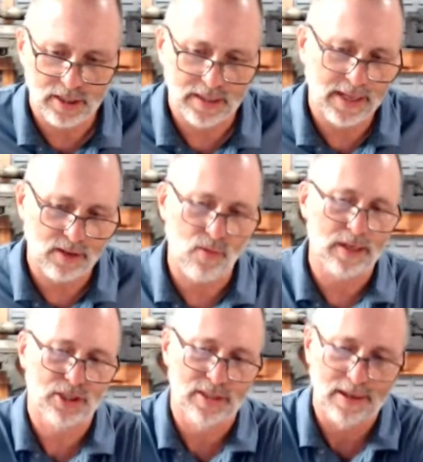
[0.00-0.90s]
And that
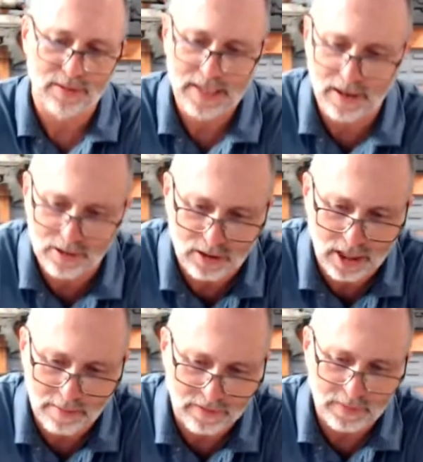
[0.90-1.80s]
question, I will tell you, is
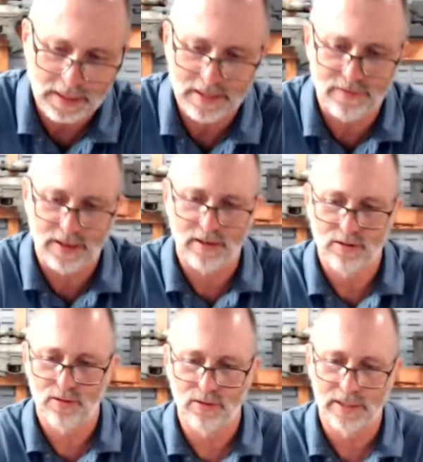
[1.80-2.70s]
coming from Olivia,
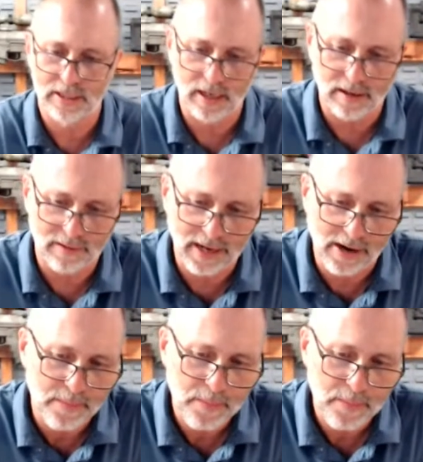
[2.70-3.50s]
who is our